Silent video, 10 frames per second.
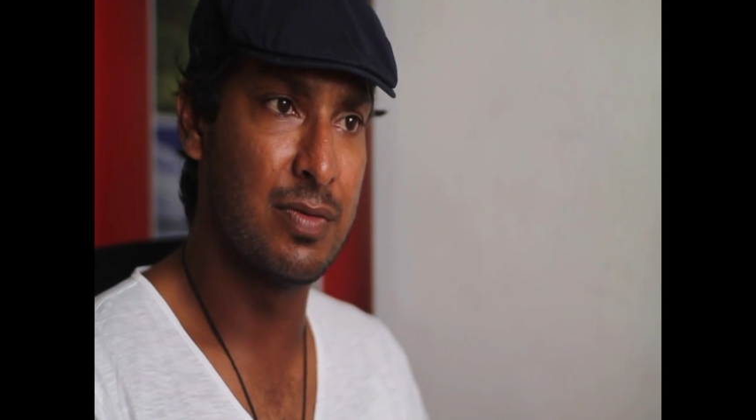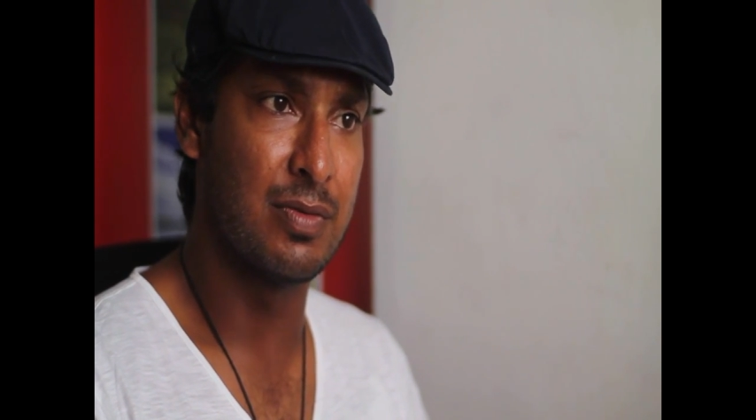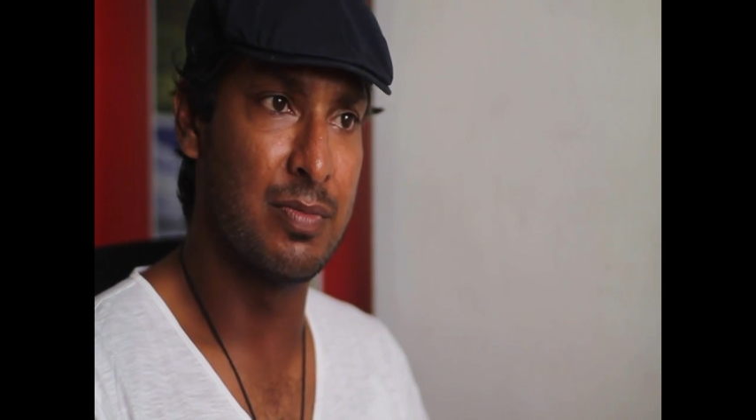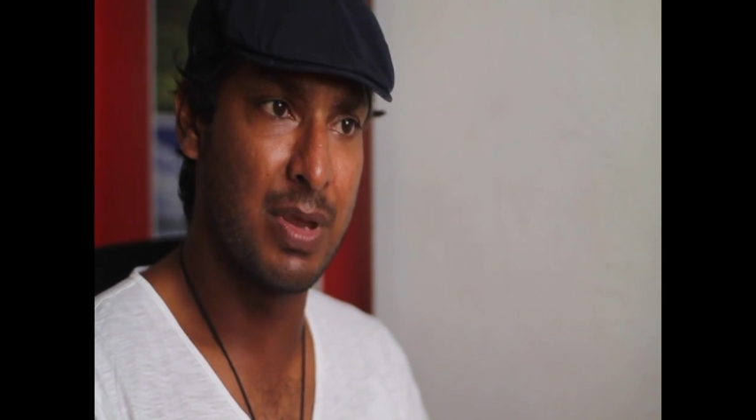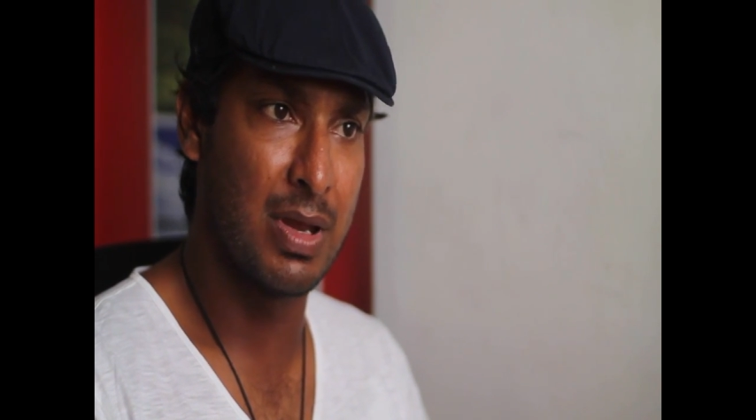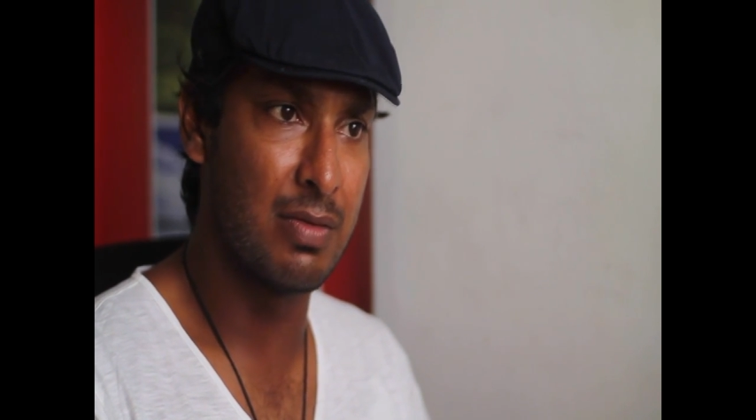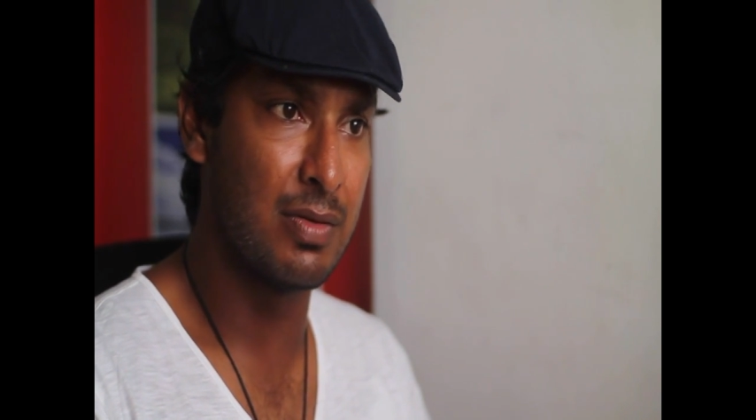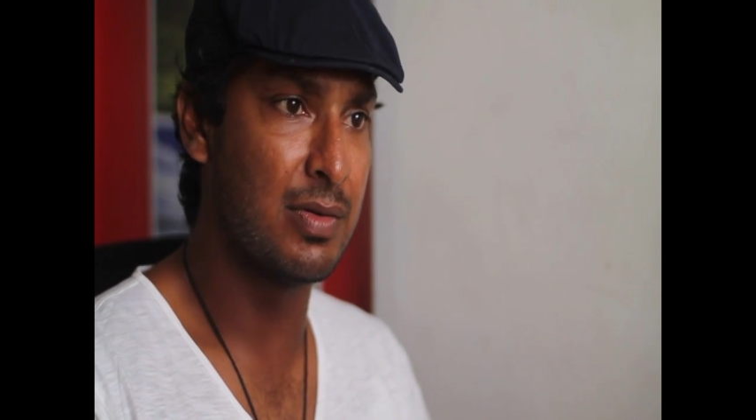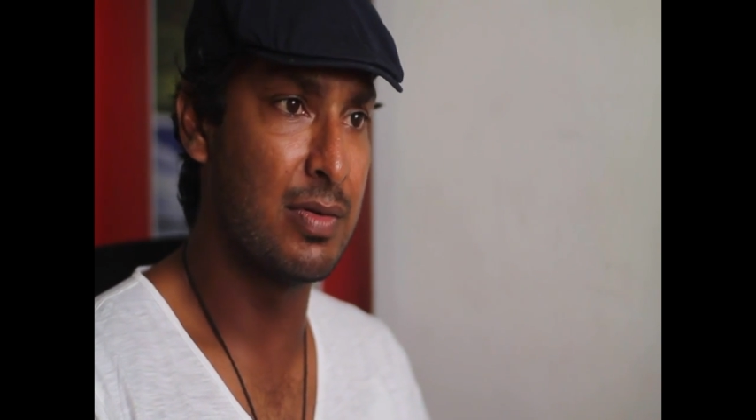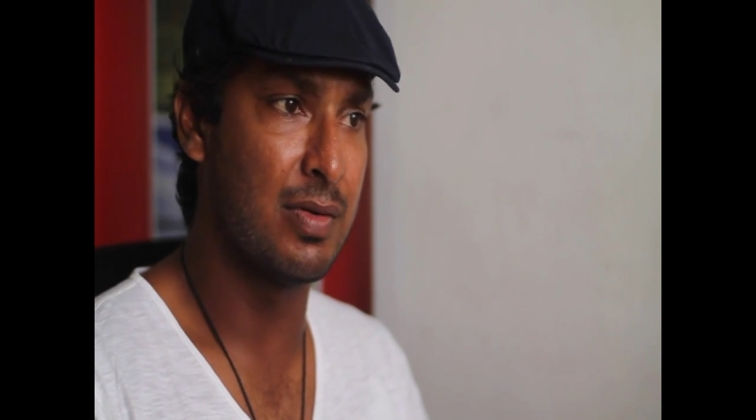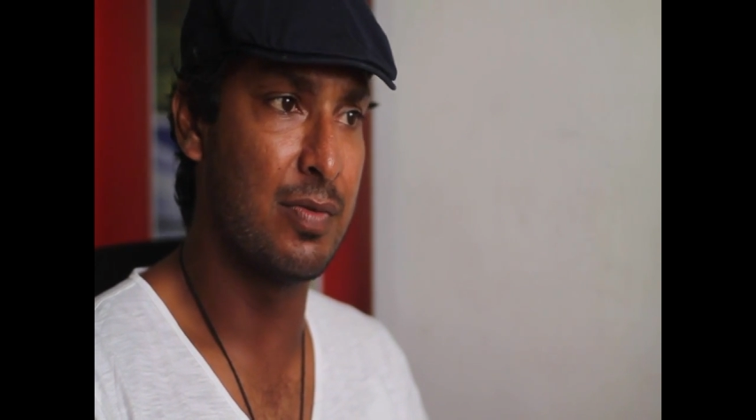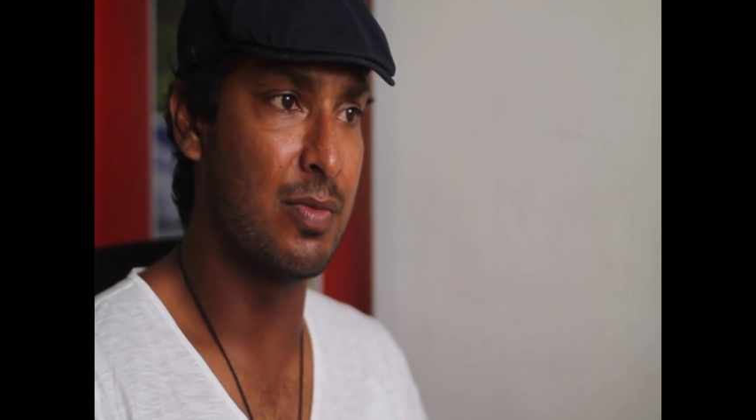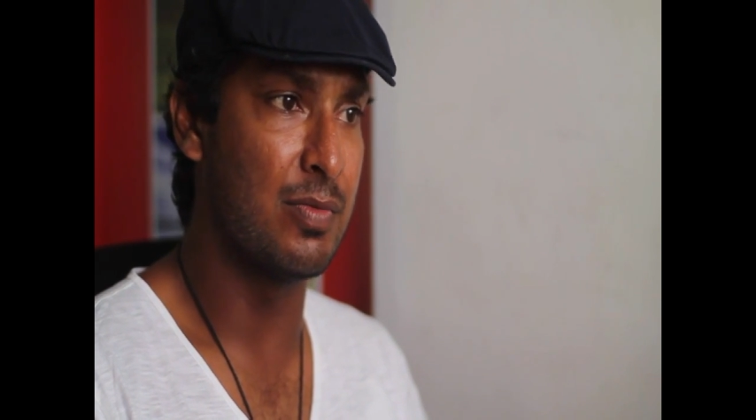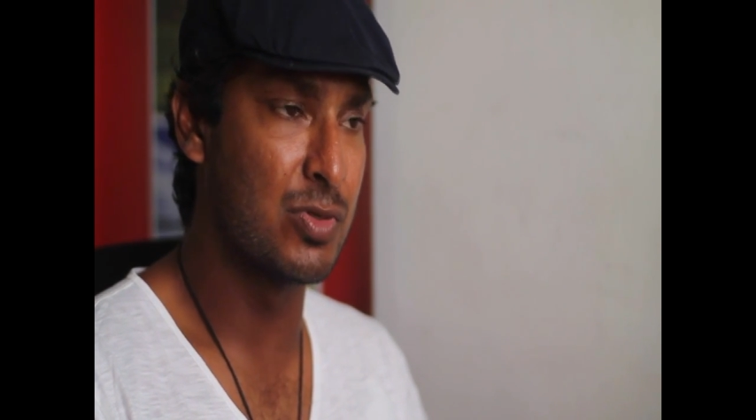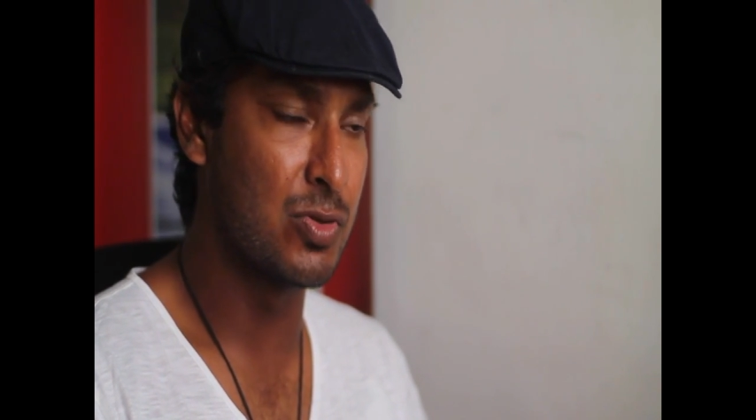from parents,
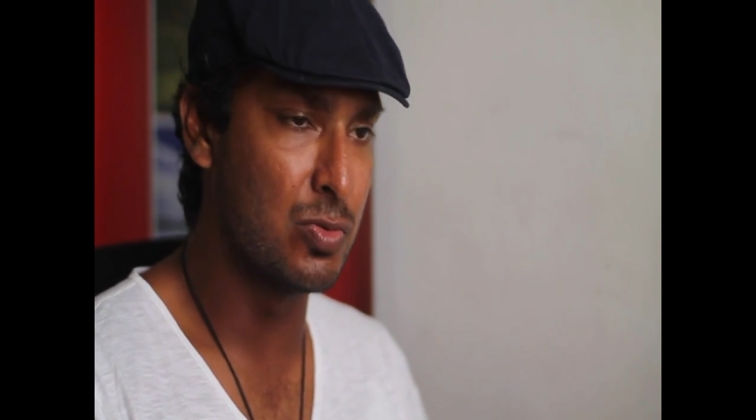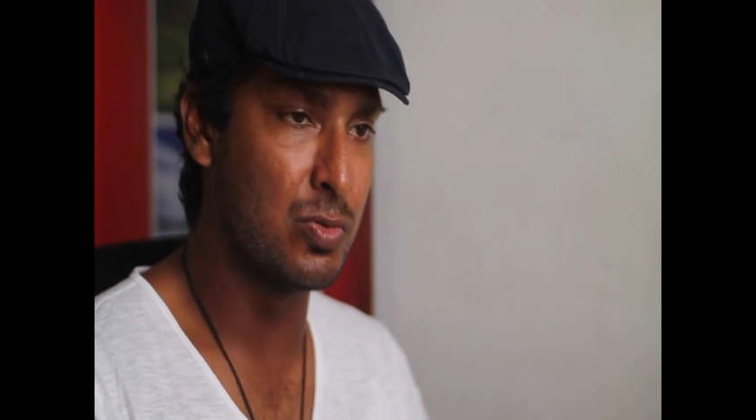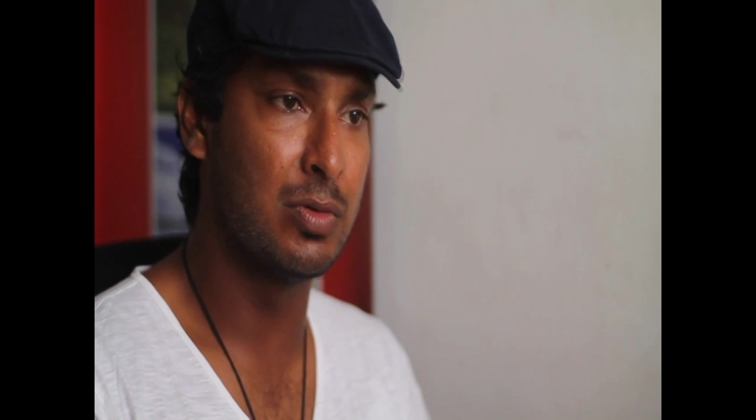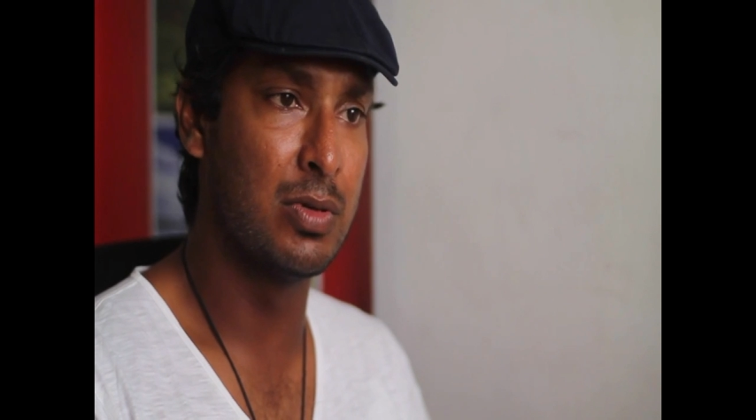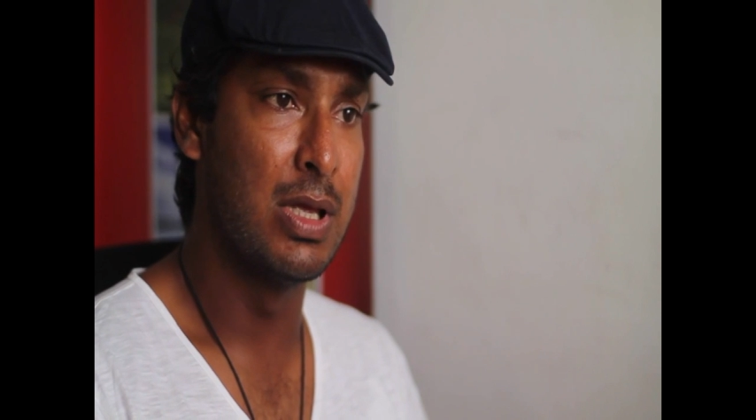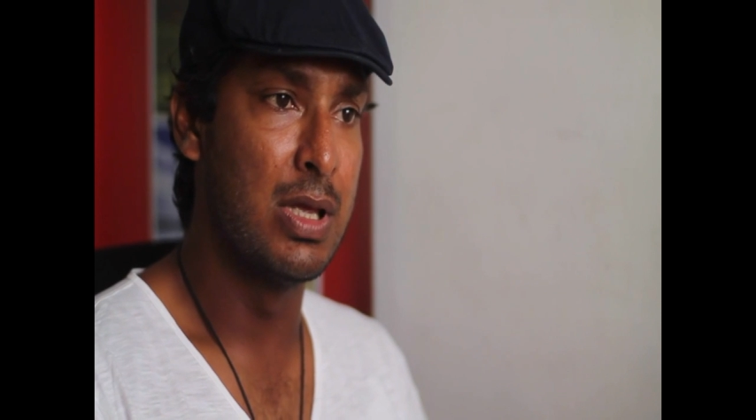from school,